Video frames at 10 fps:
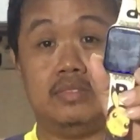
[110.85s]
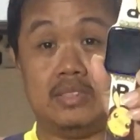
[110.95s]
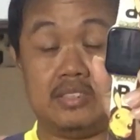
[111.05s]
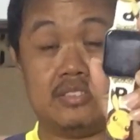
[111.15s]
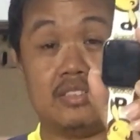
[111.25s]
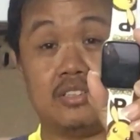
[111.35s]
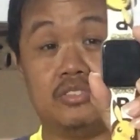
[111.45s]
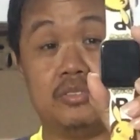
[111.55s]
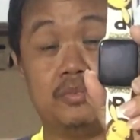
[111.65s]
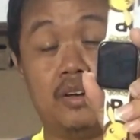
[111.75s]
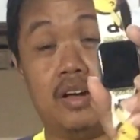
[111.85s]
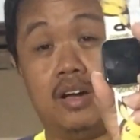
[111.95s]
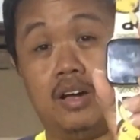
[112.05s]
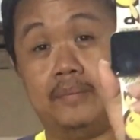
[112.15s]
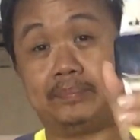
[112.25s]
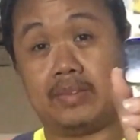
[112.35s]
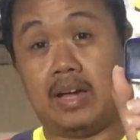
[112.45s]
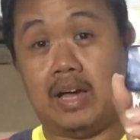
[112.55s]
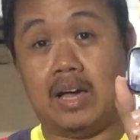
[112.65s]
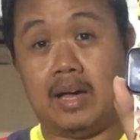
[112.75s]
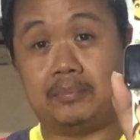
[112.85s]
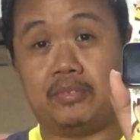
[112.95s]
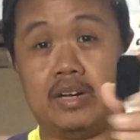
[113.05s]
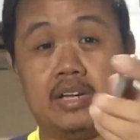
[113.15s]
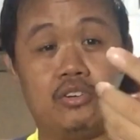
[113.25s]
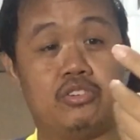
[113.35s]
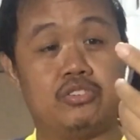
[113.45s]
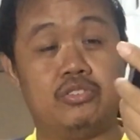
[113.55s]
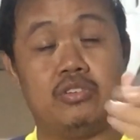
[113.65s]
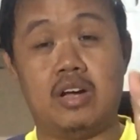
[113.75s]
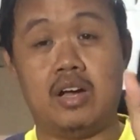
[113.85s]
this is a good product also.